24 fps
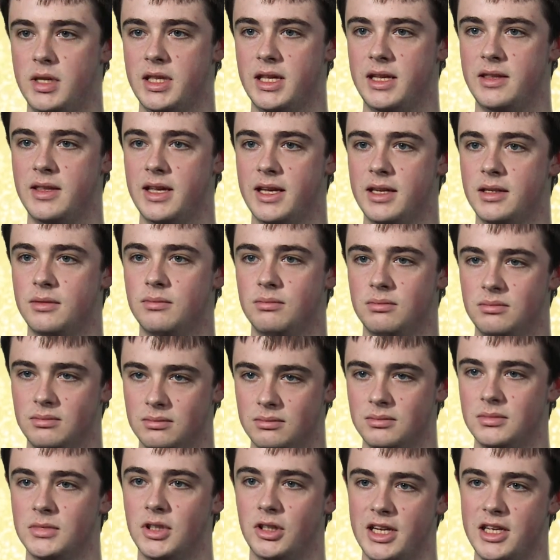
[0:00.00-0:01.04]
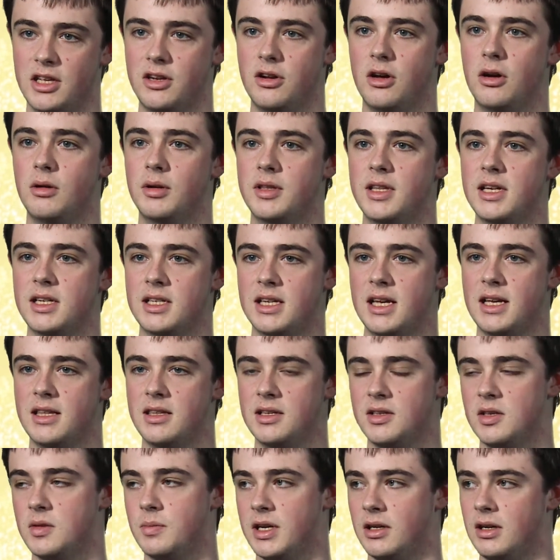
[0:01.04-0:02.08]
and then they let you know and they say,
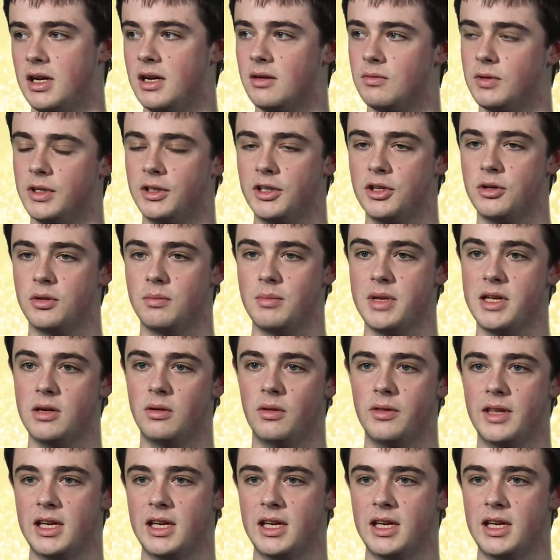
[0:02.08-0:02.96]
this has been like a really good meal,